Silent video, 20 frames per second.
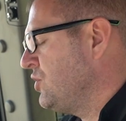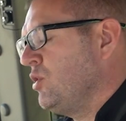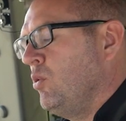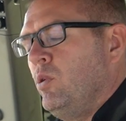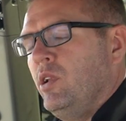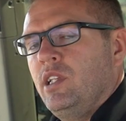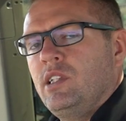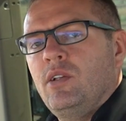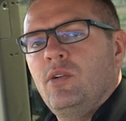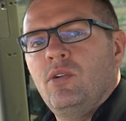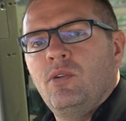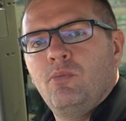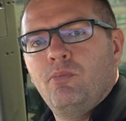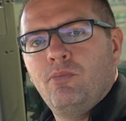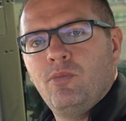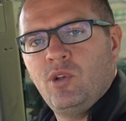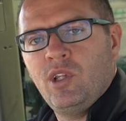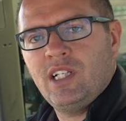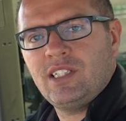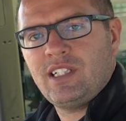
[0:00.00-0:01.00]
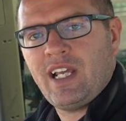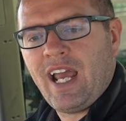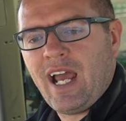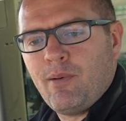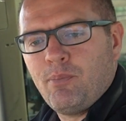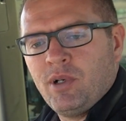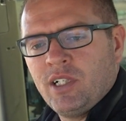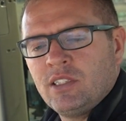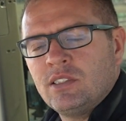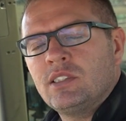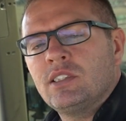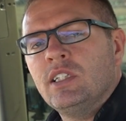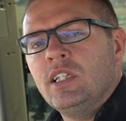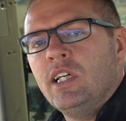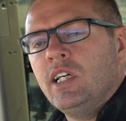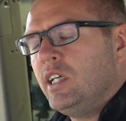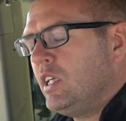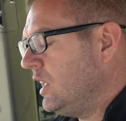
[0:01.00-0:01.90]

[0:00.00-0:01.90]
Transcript: So when this happens,